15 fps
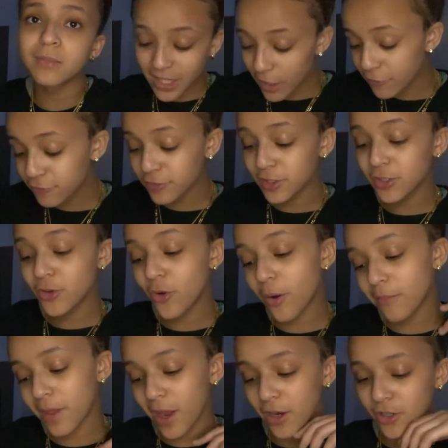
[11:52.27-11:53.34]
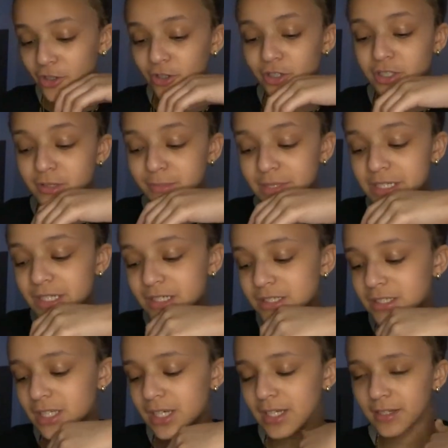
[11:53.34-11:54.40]
definitely know I'm not girly because
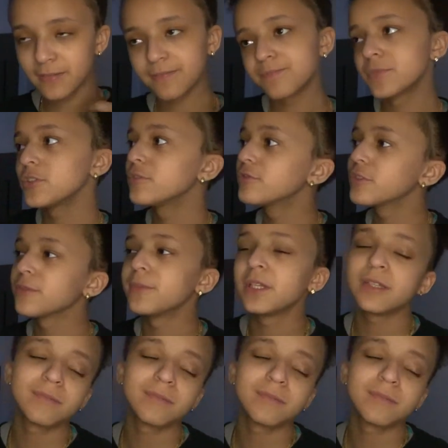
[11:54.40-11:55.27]
like you feel me?